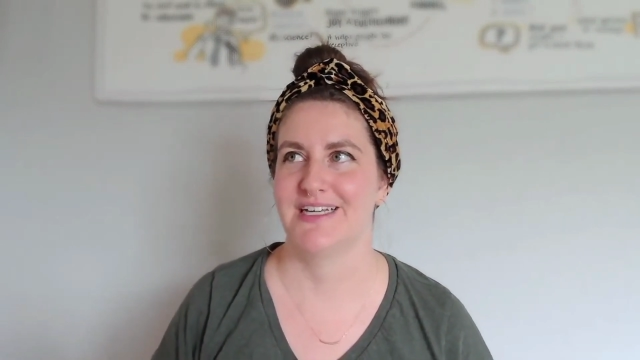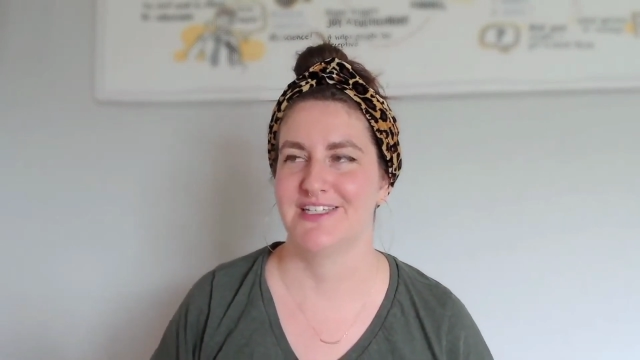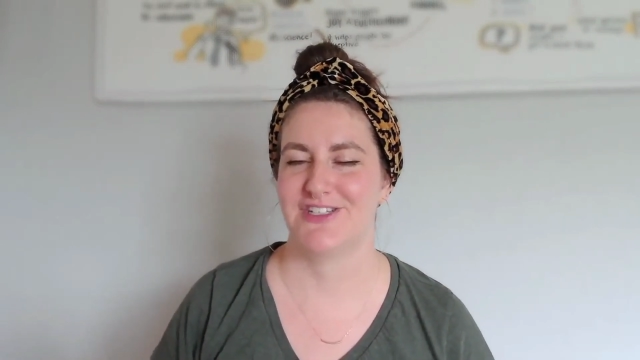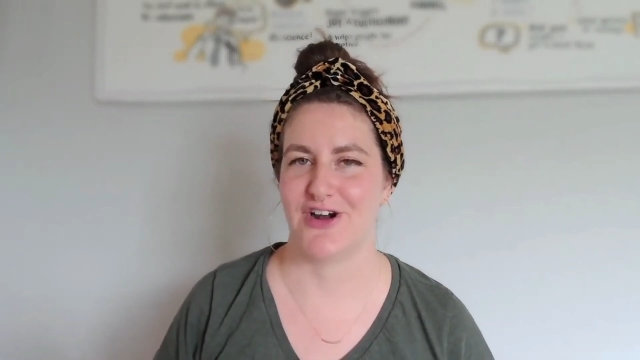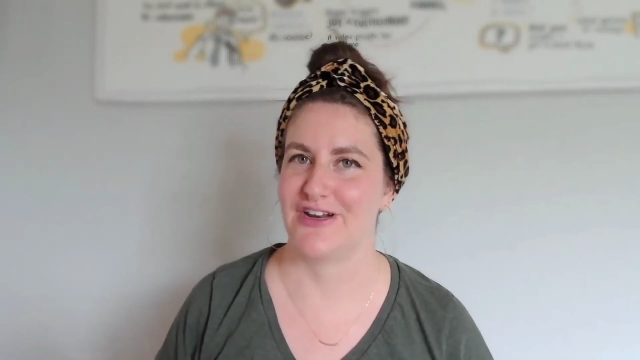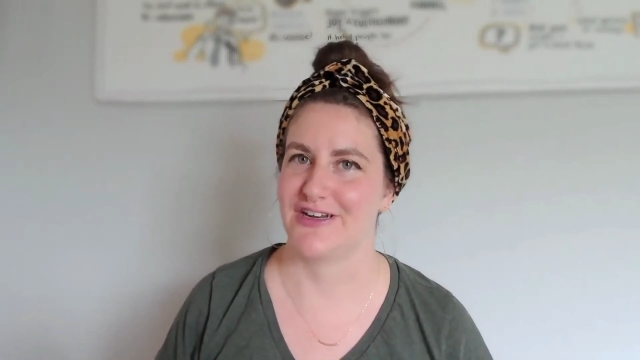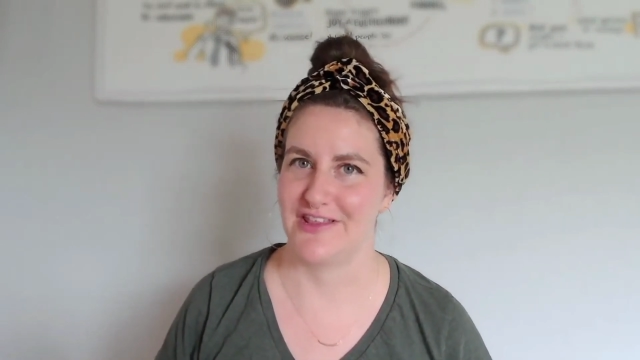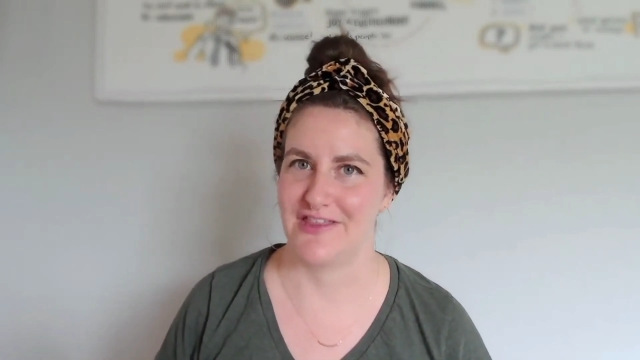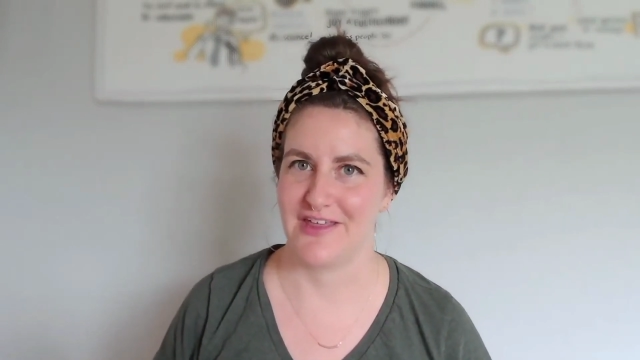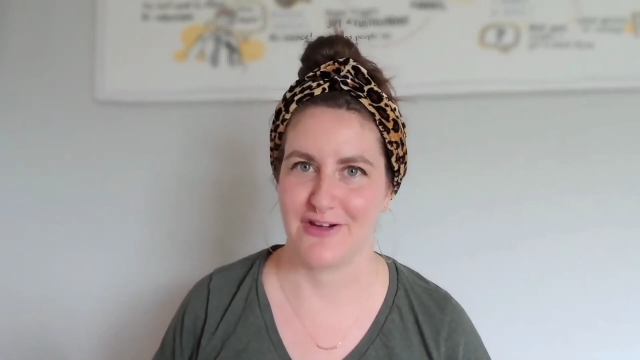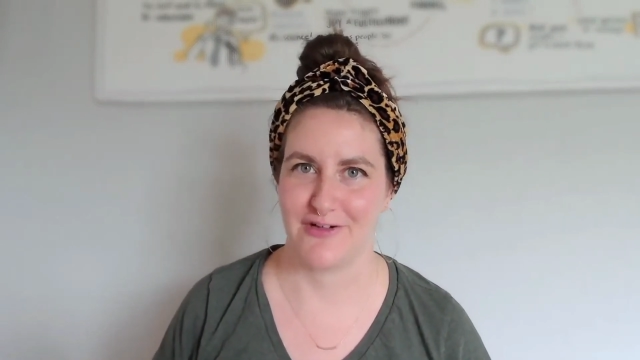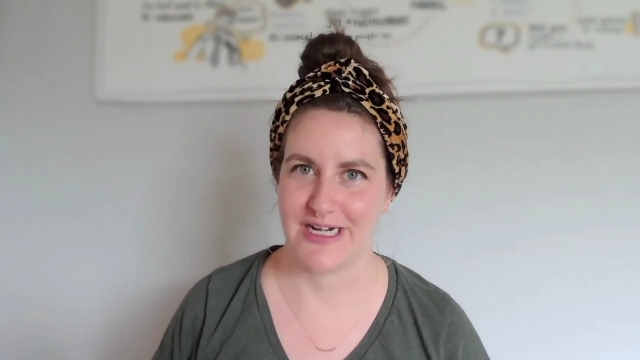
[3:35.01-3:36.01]
starting to
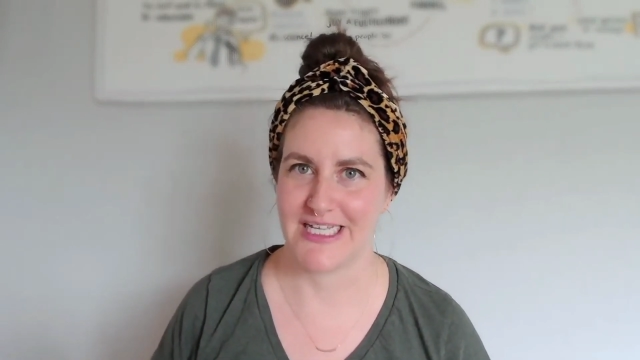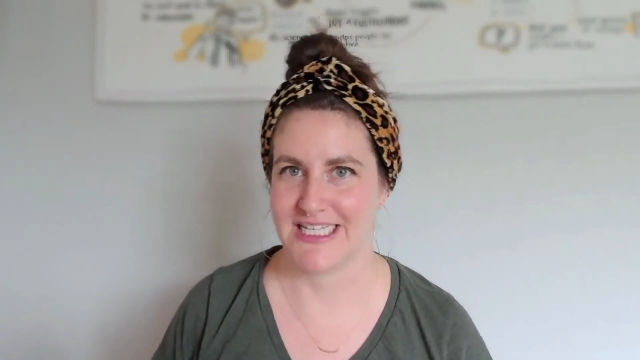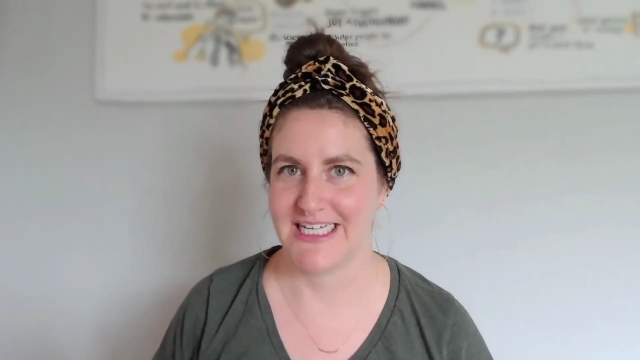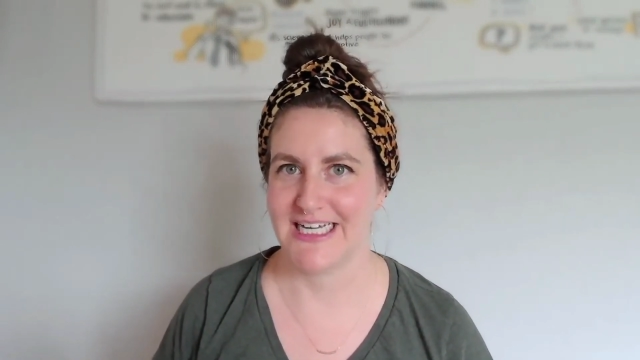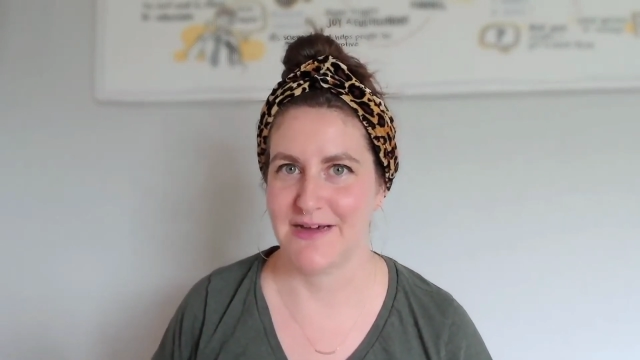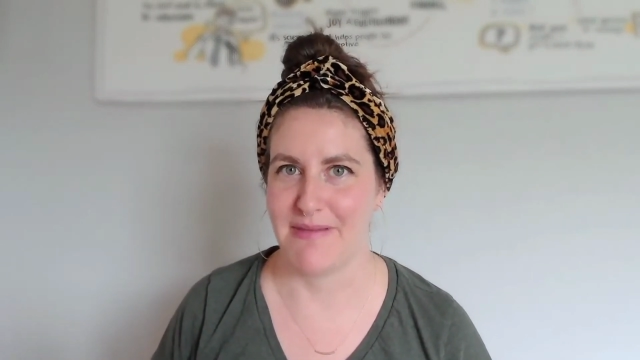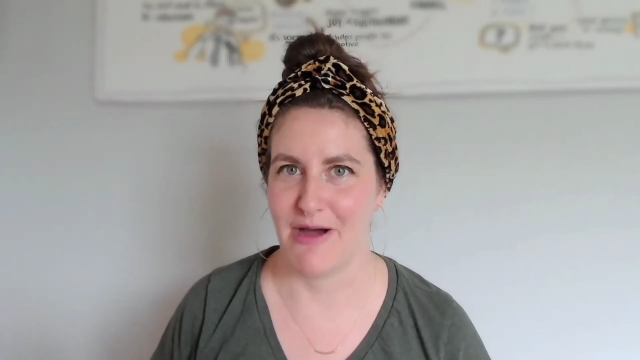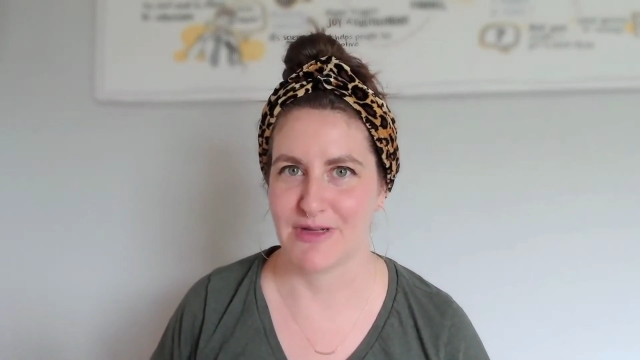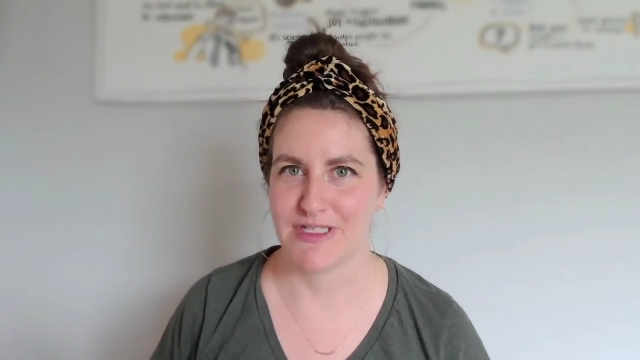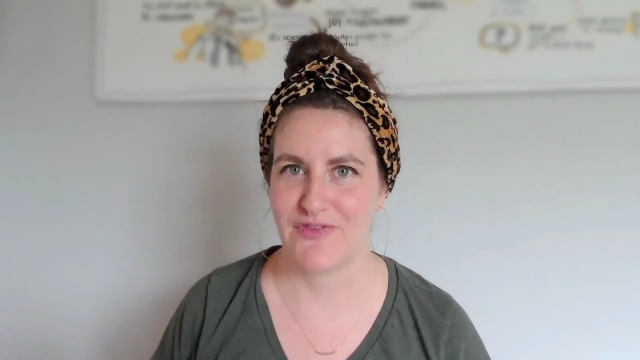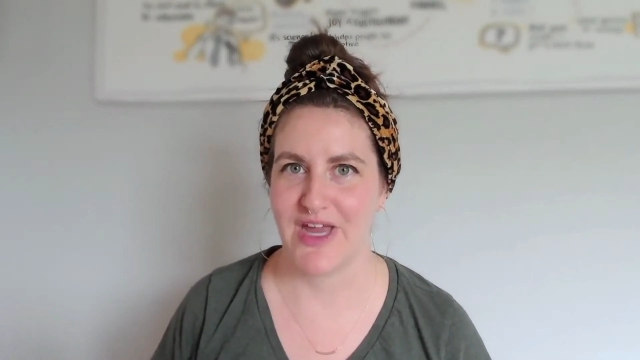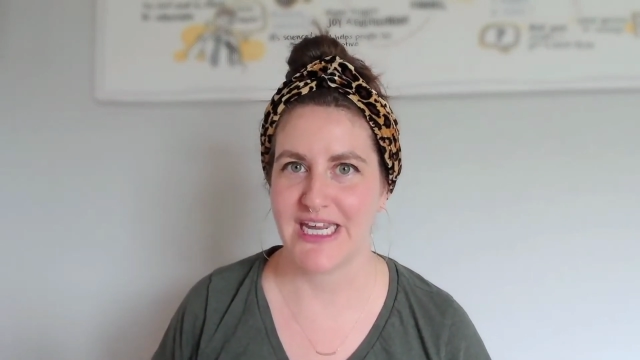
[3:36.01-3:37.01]
think critically about
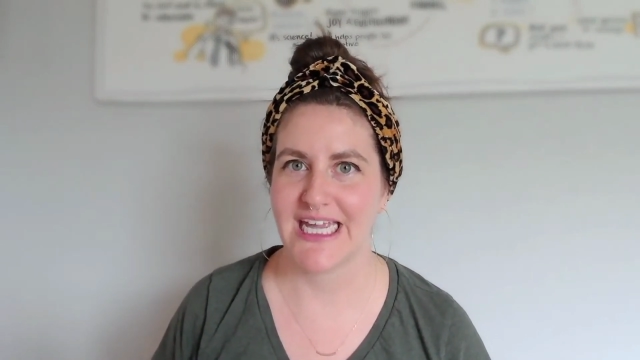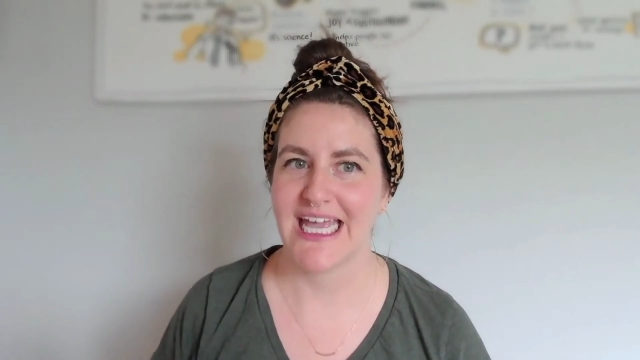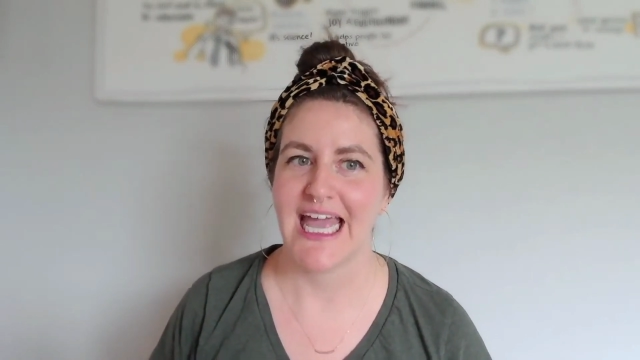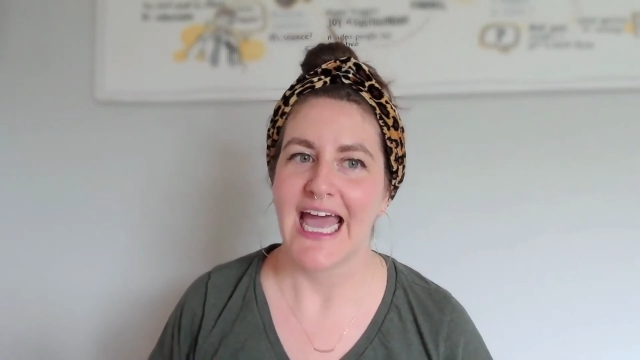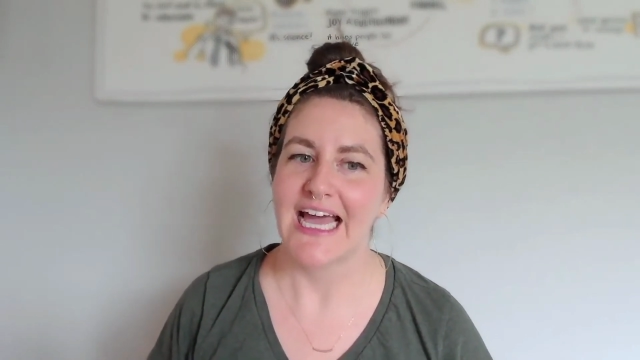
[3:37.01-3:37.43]
what's funny.